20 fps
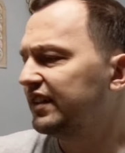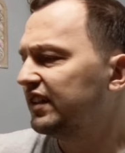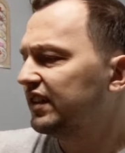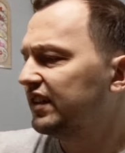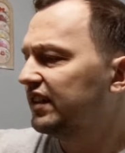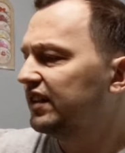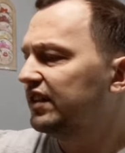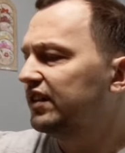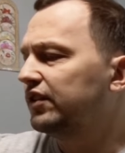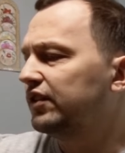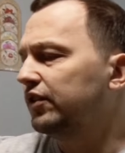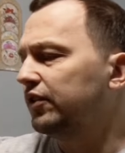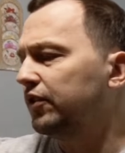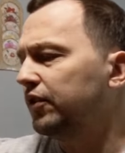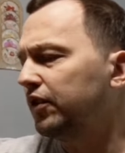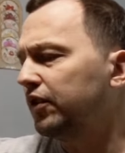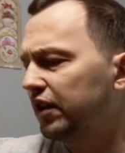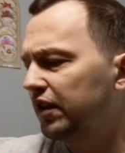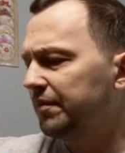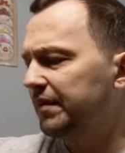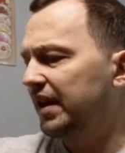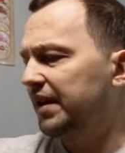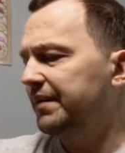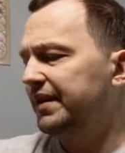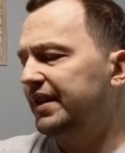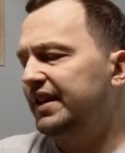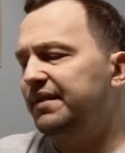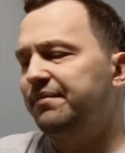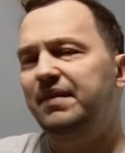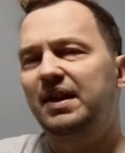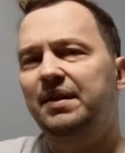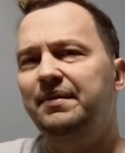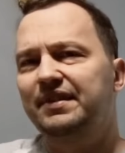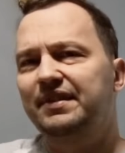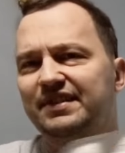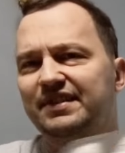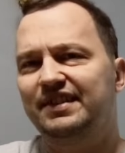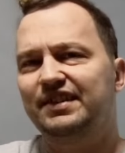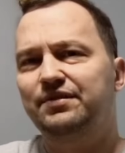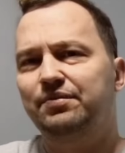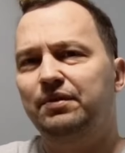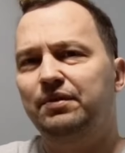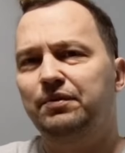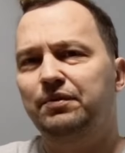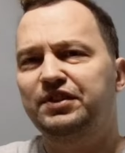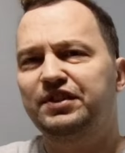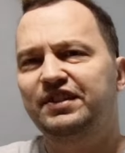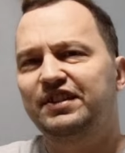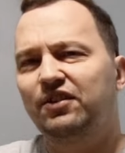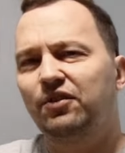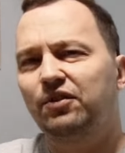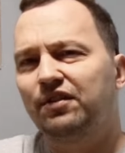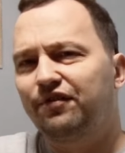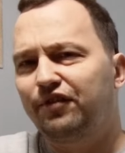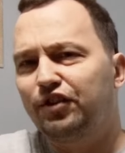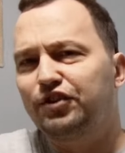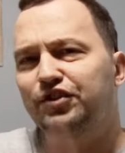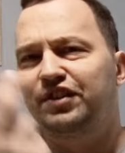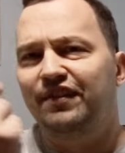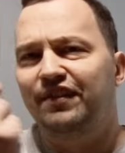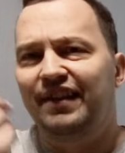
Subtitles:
or maybe it's this one, which is the older version of that.